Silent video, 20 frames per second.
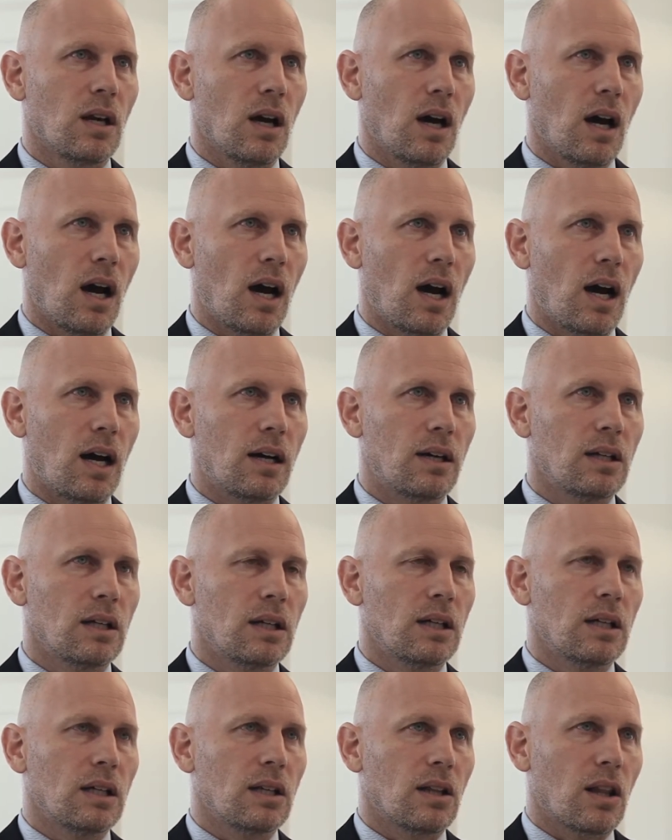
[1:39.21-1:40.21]

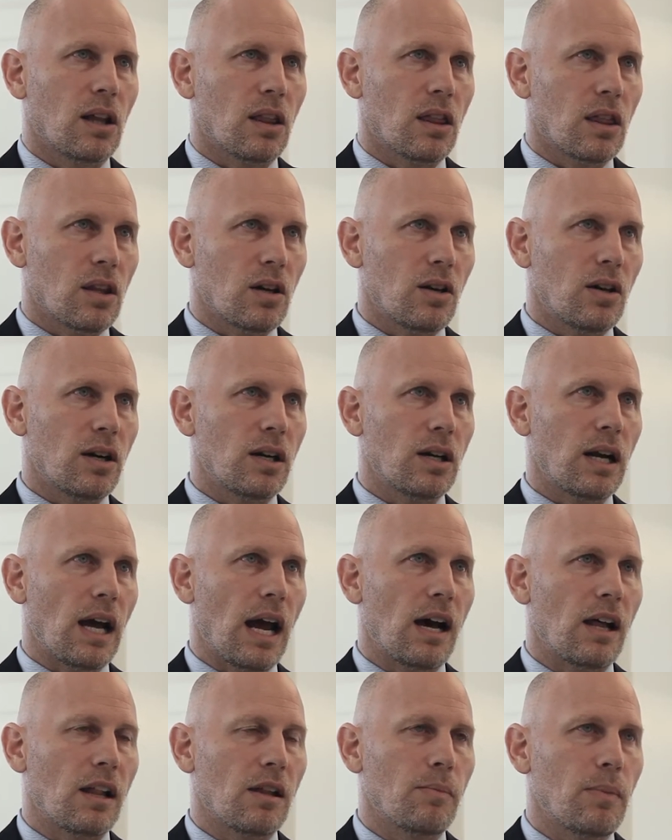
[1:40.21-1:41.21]
The third
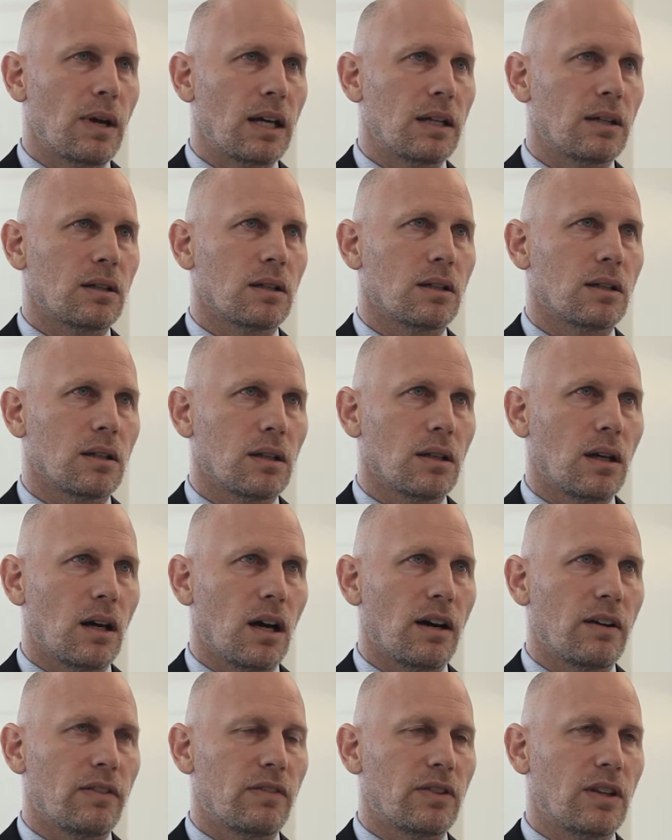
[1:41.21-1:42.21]
element
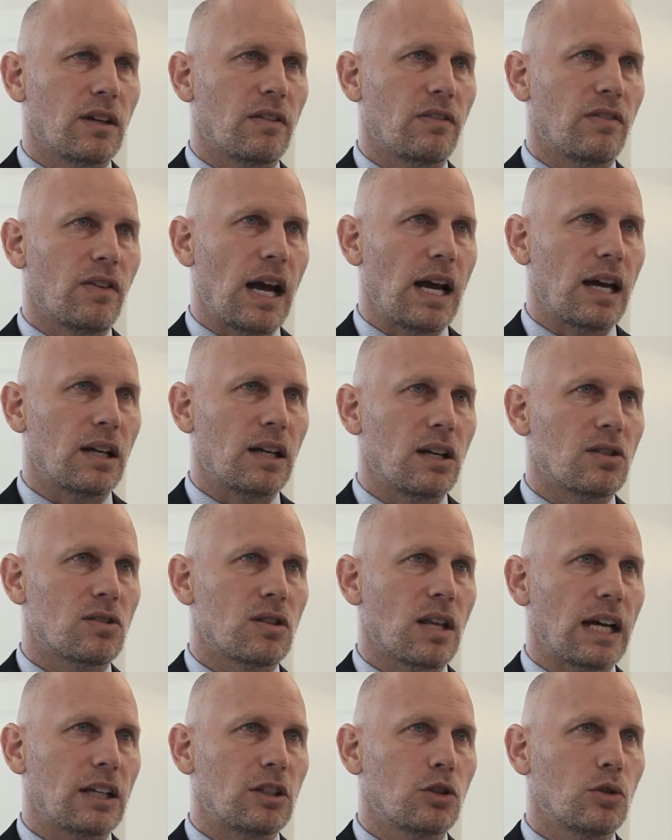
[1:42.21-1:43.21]
of the event is
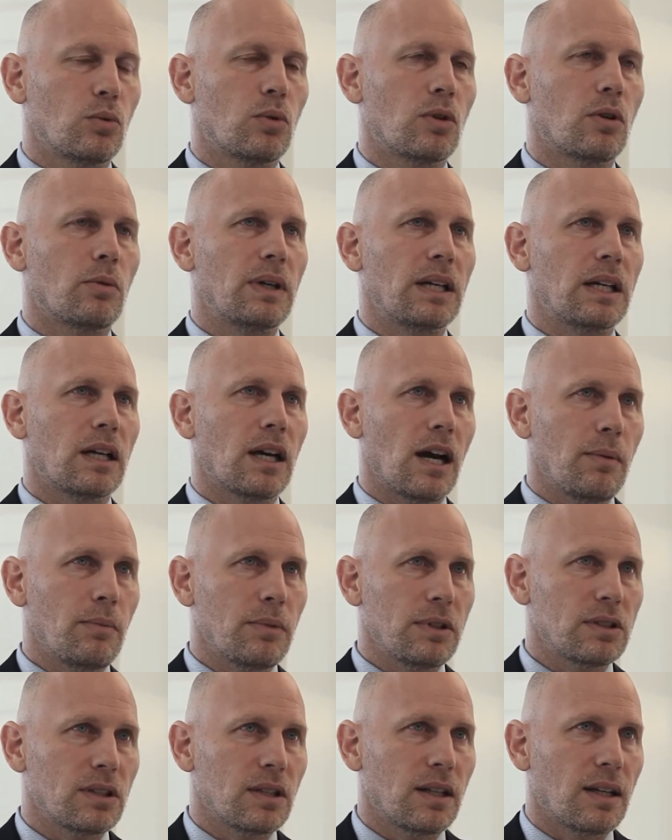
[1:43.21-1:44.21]
that you will be
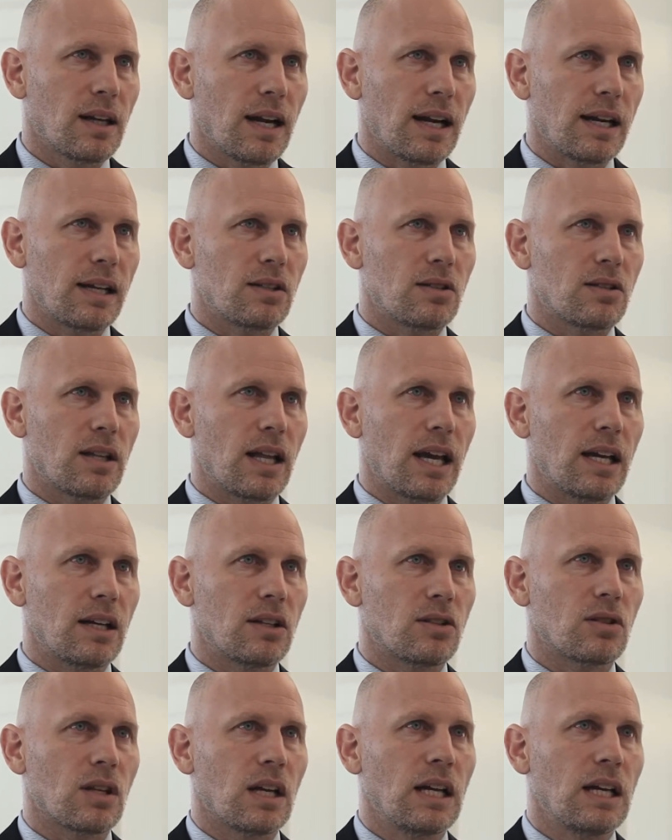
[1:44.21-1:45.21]
coming to the United
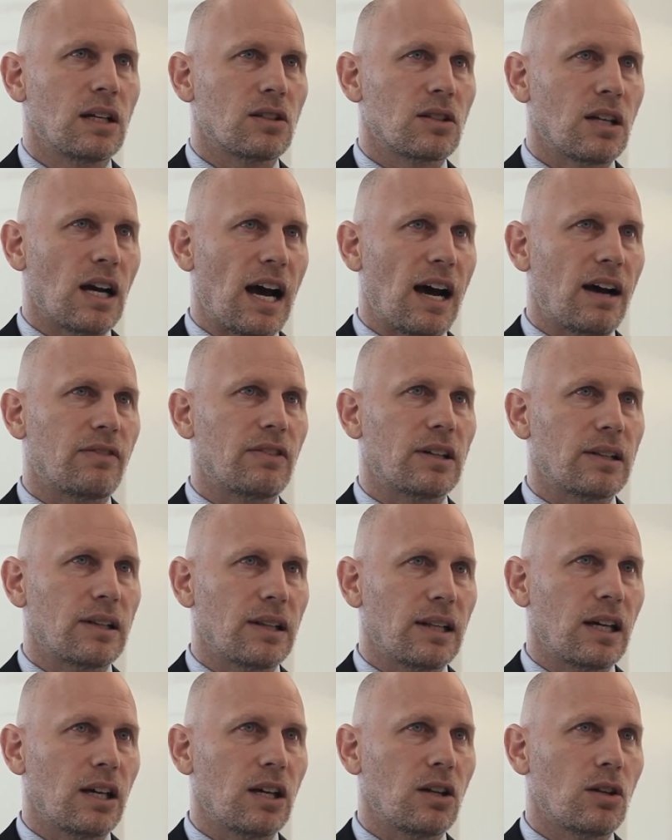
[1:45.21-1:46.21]
States to have a
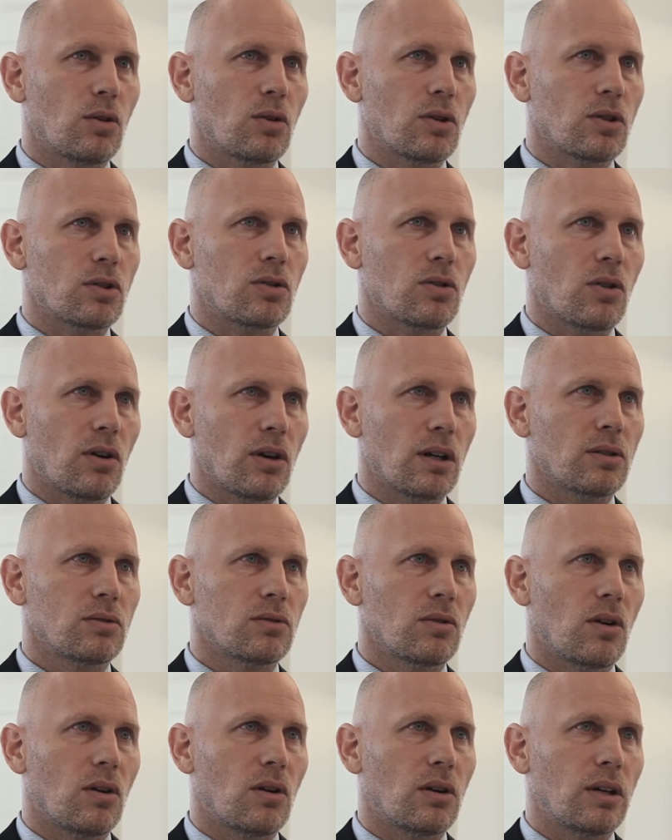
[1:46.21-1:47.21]
lead or starring
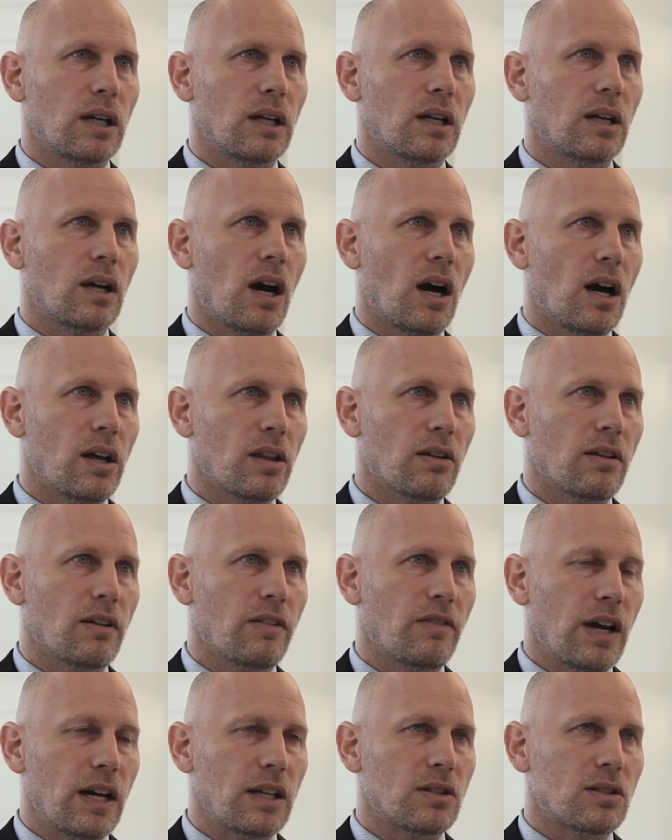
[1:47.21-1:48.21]
role in other
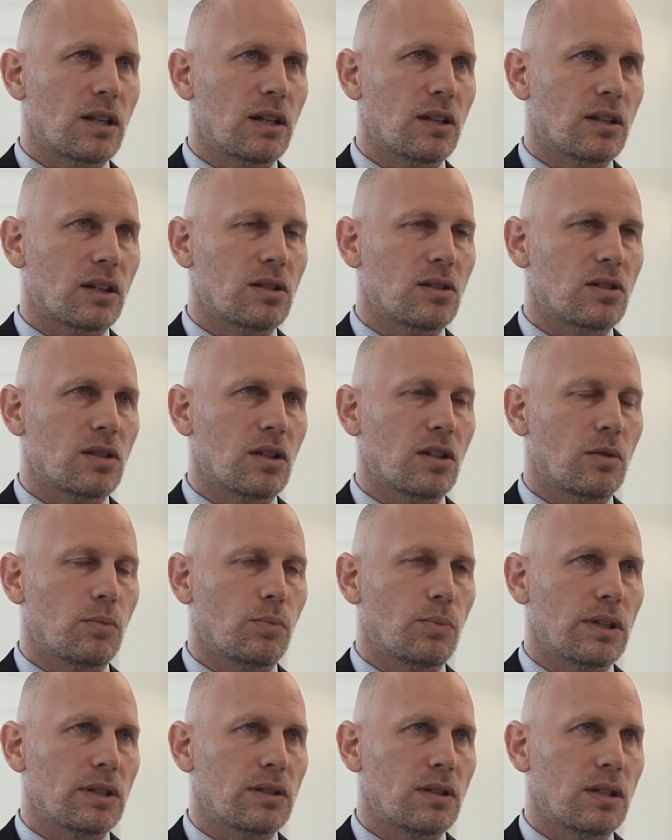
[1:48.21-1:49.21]
events that are considered
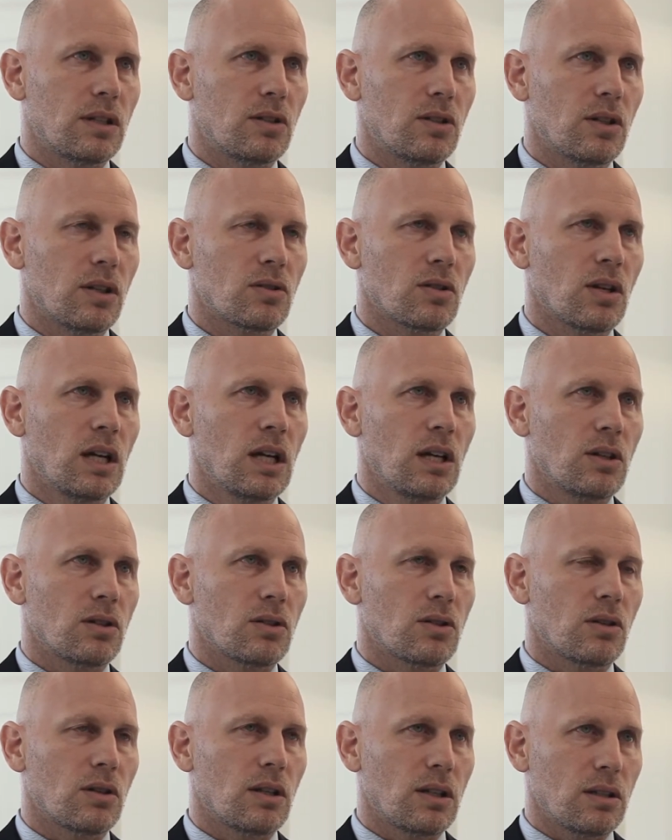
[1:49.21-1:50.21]
prestigious.
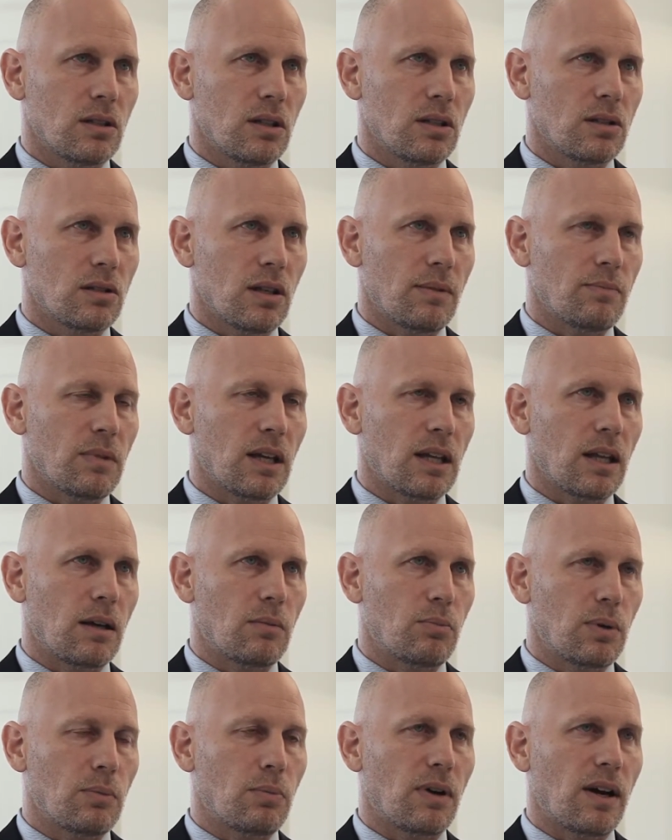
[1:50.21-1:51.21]
So this is something
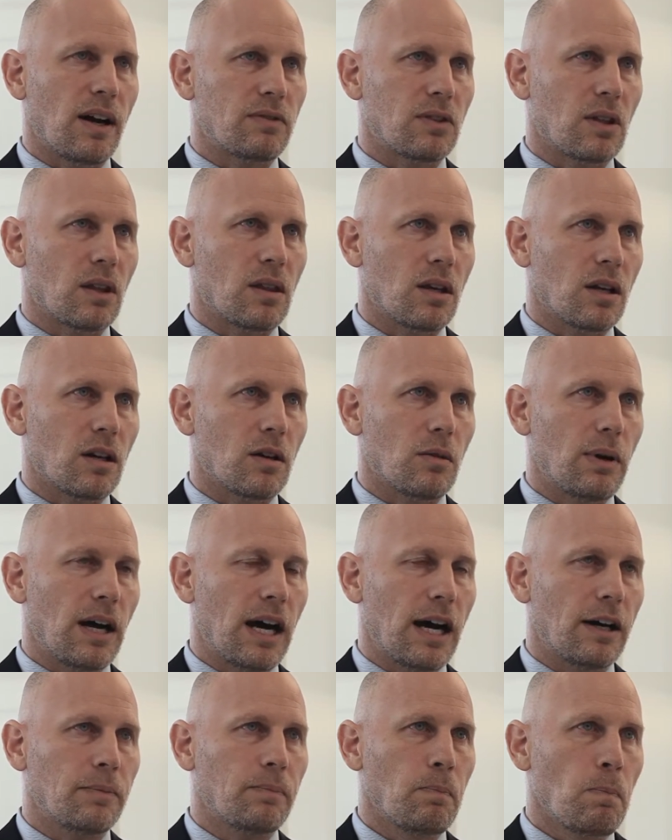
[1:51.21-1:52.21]
that people have to think
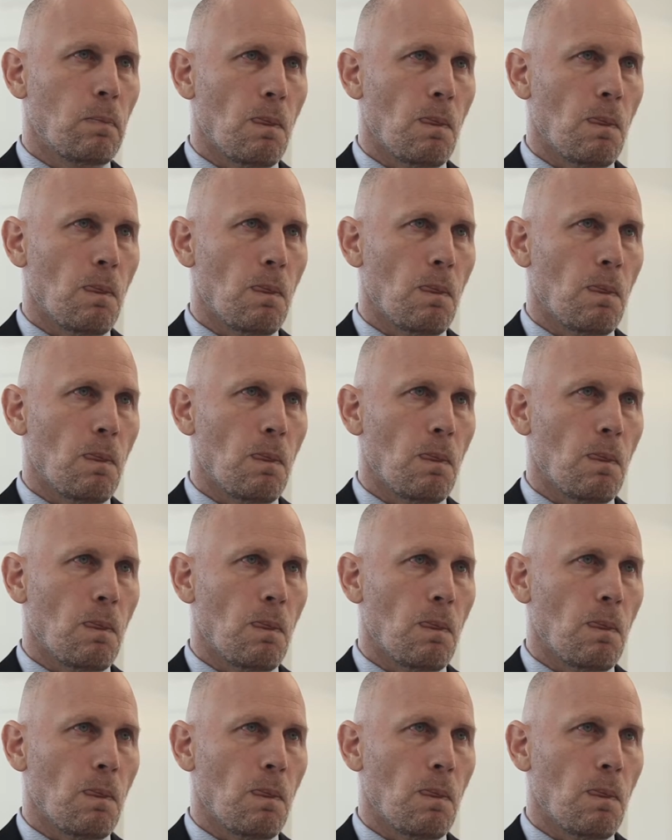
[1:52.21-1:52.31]
about.